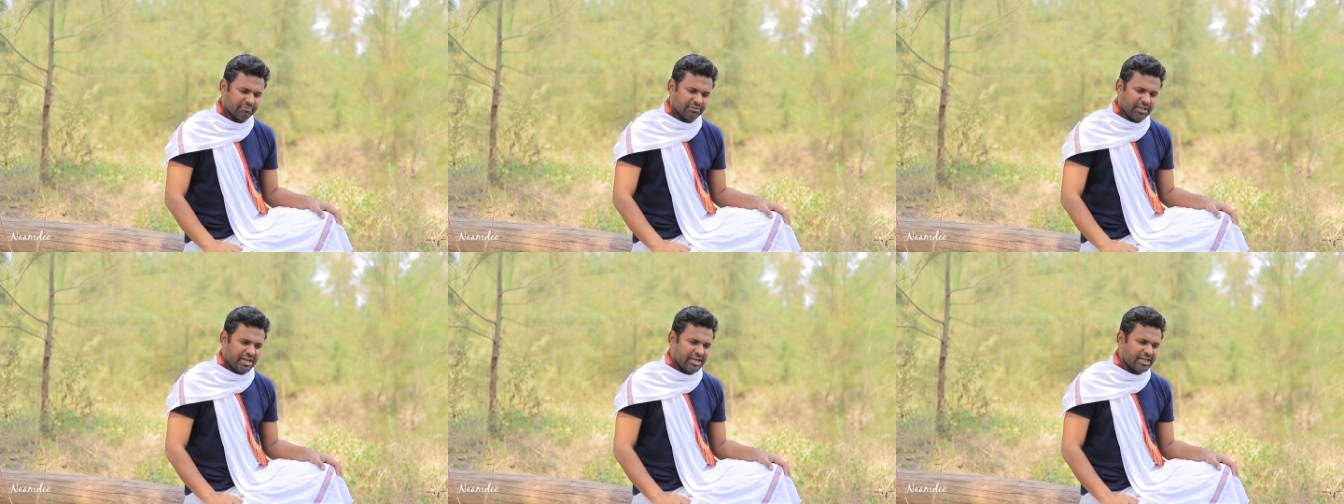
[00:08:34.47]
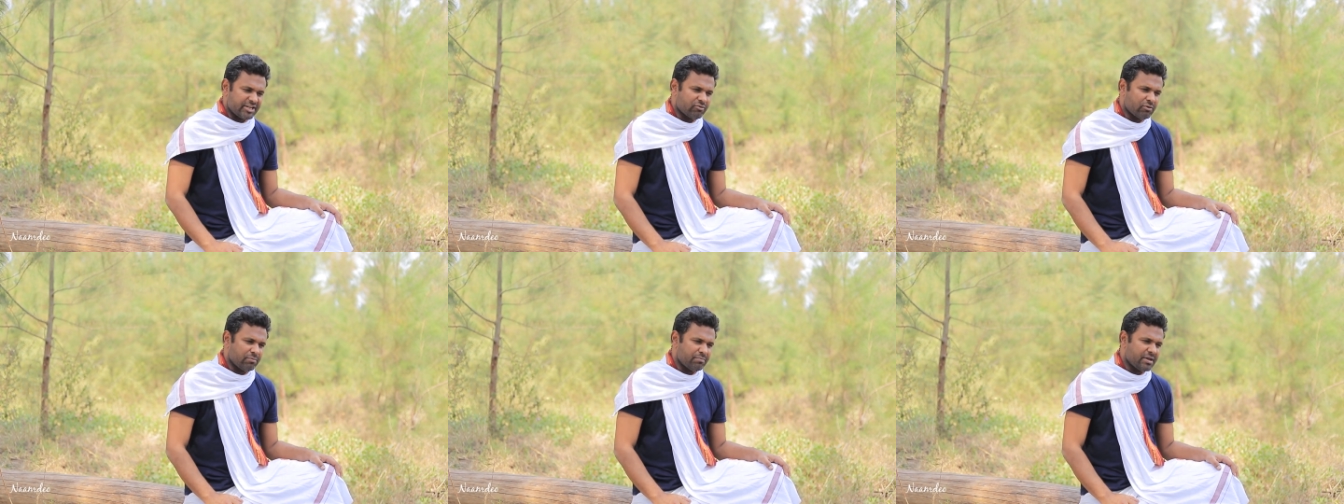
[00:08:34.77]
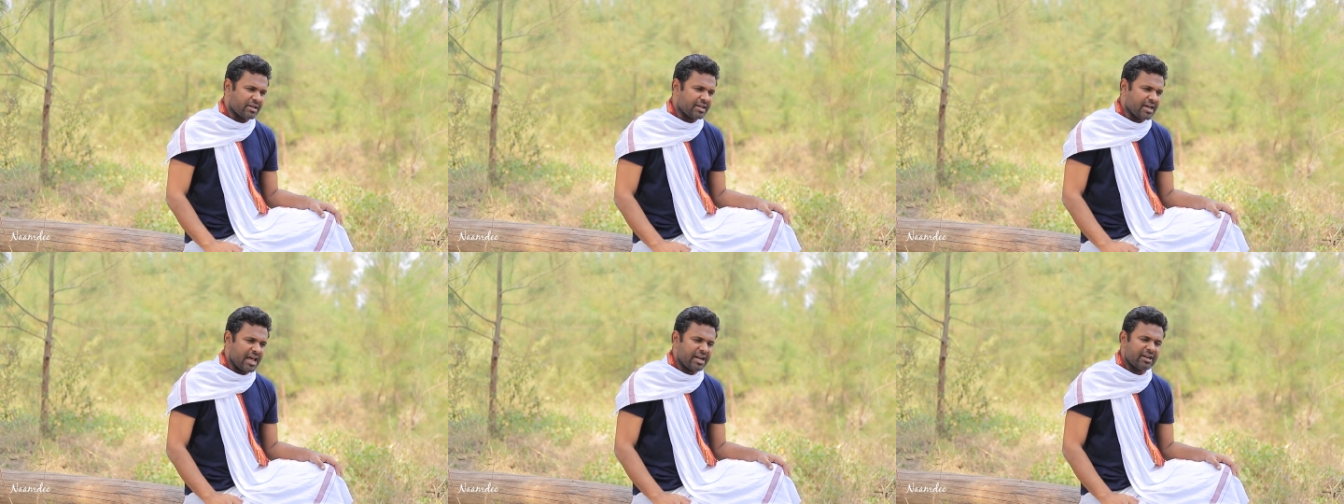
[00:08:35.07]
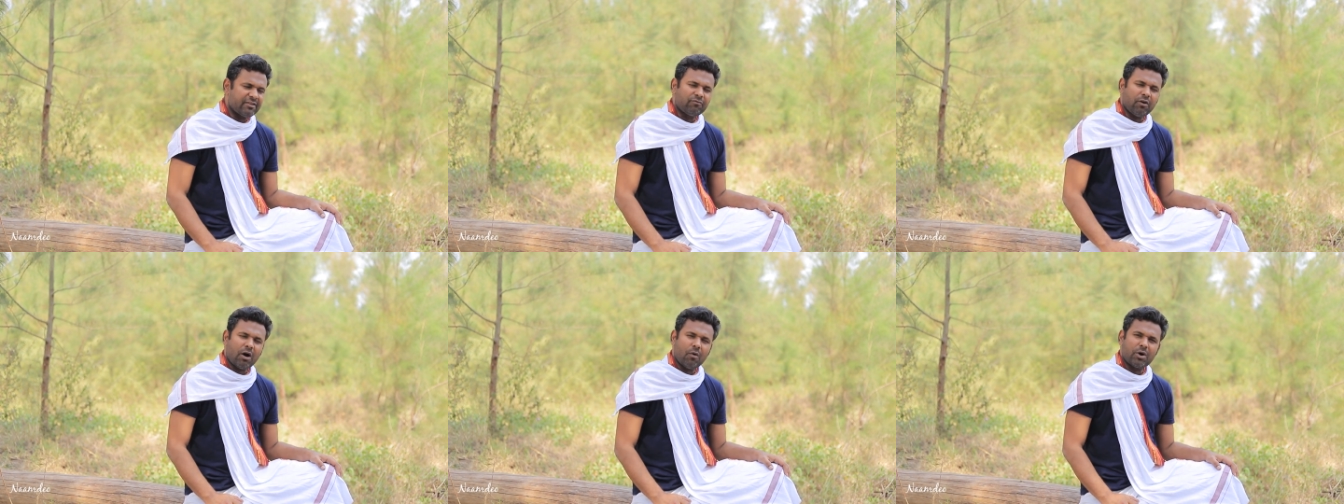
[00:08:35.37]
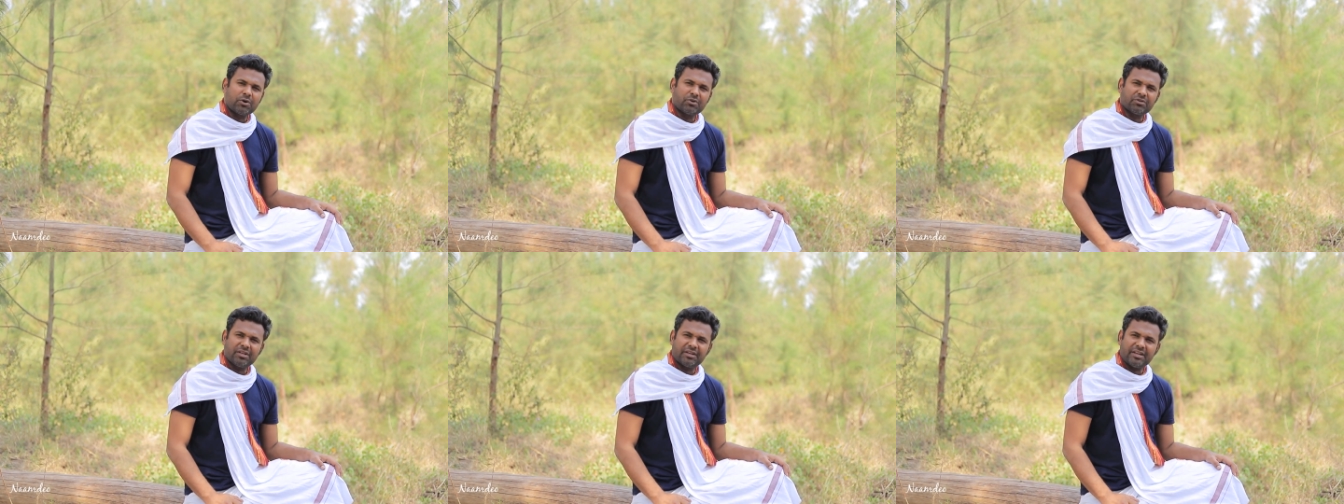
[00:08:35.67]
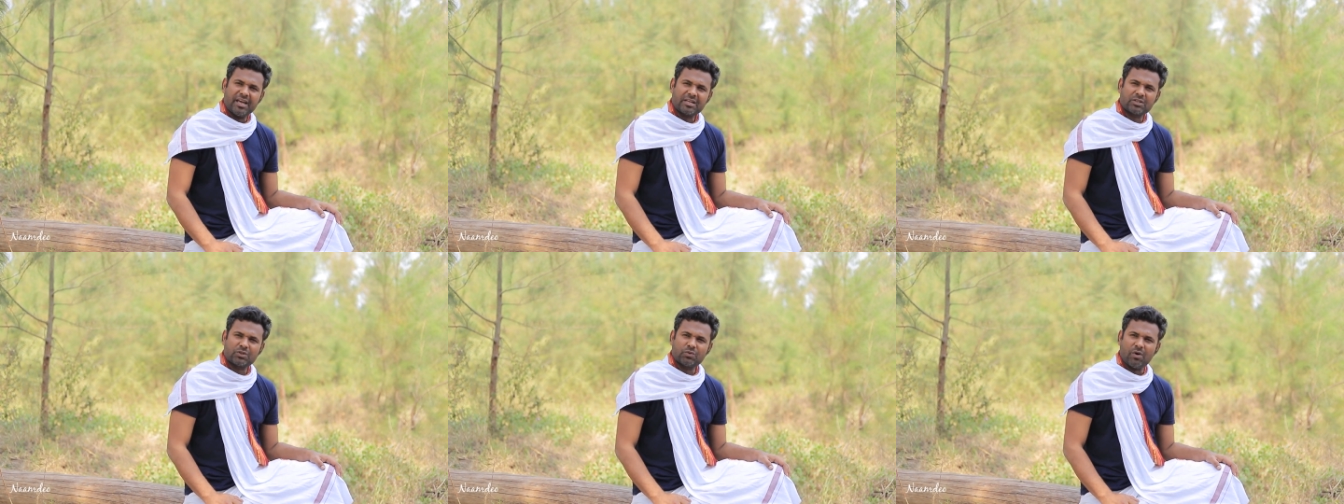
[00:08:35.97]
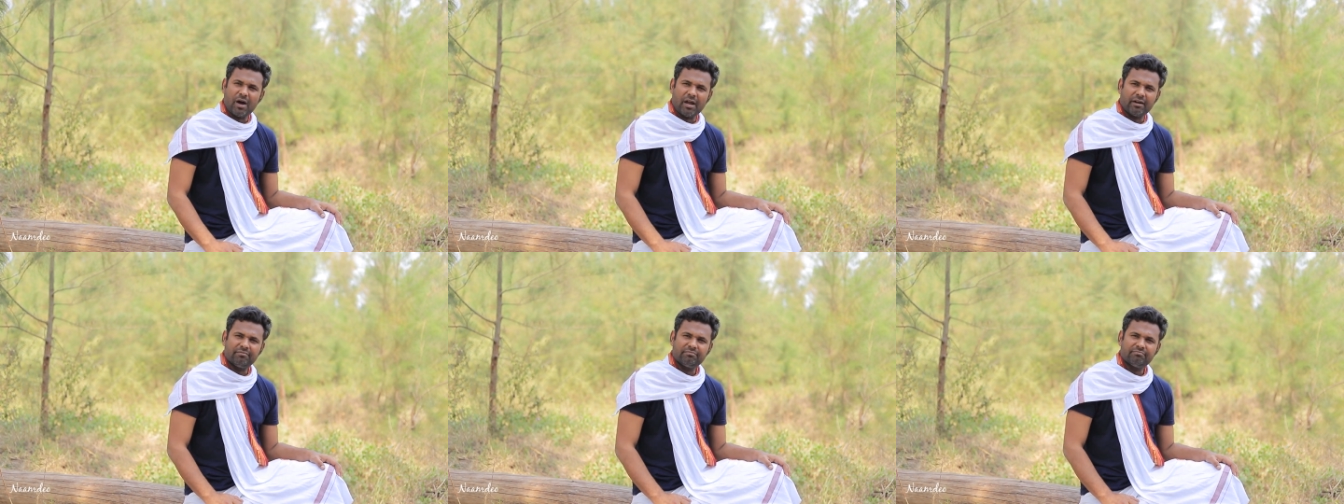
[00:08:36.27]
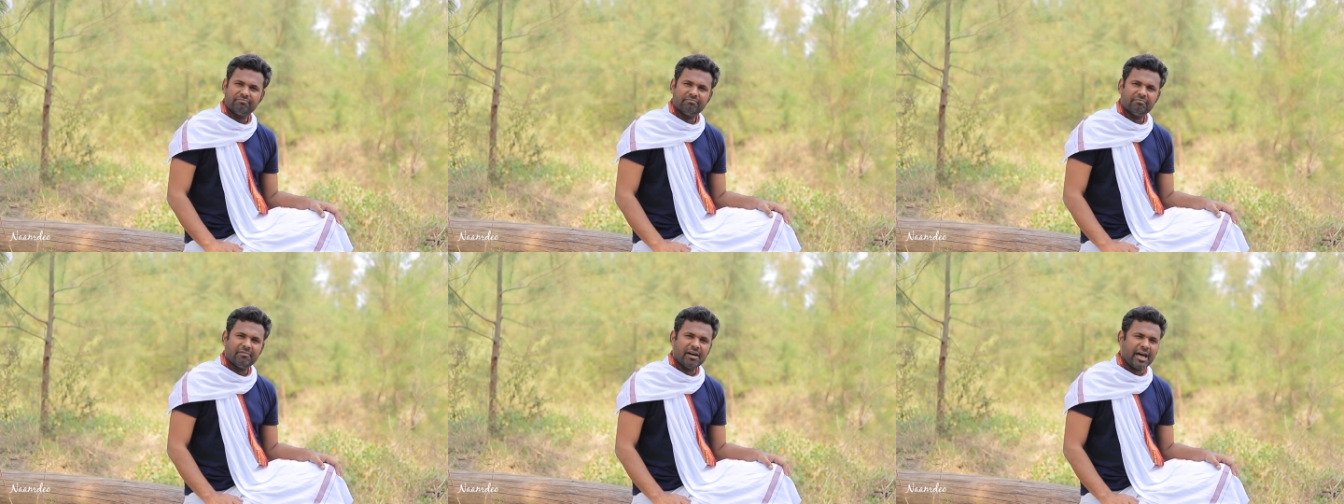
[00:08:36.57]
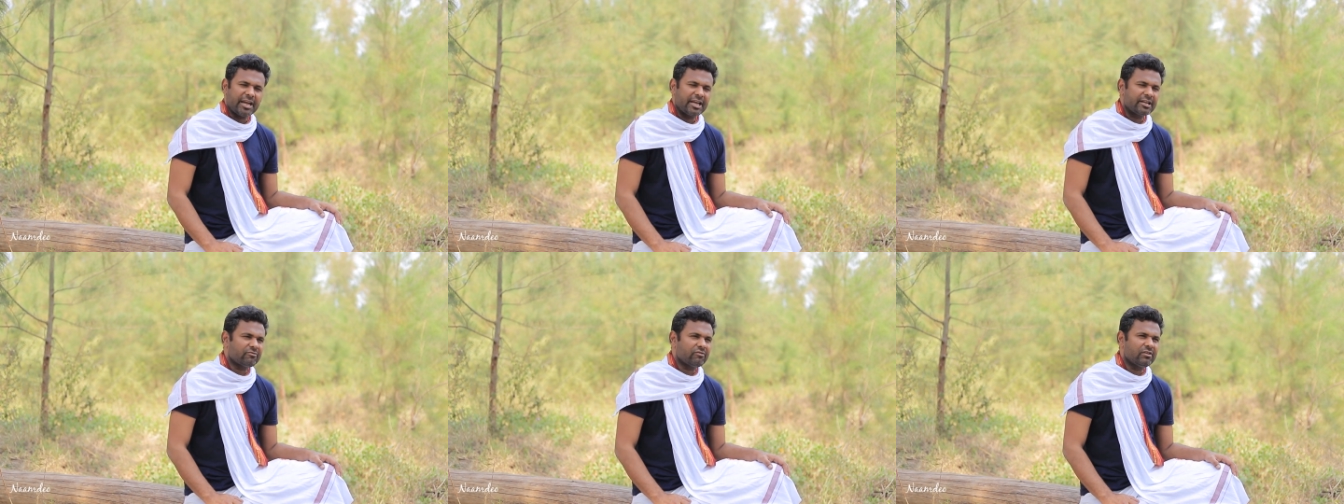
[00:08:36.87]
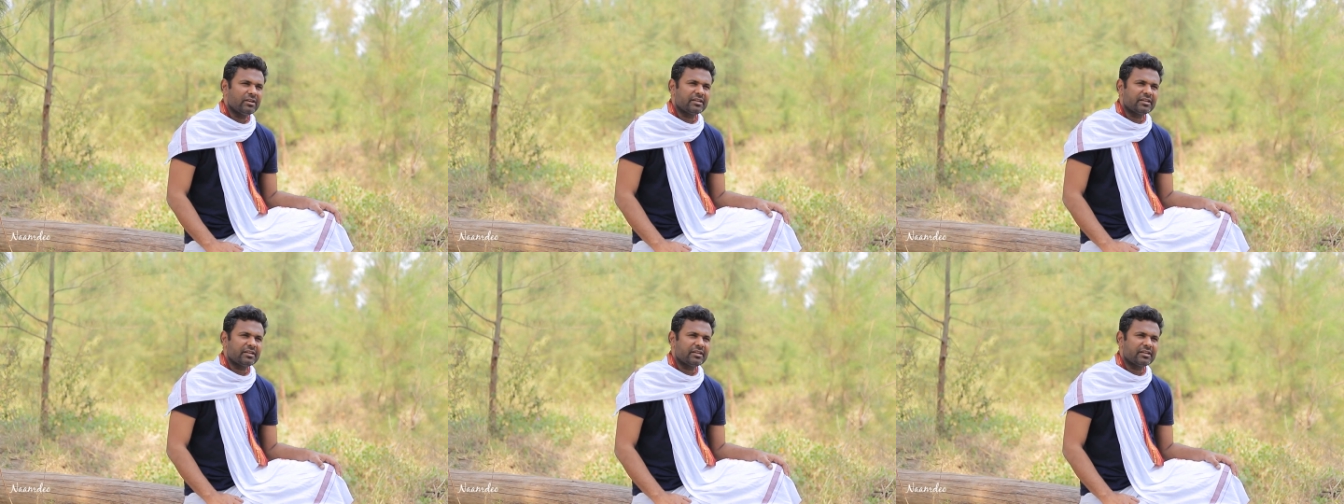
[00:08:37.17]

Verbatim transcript: then it will be carried forward to the next one and it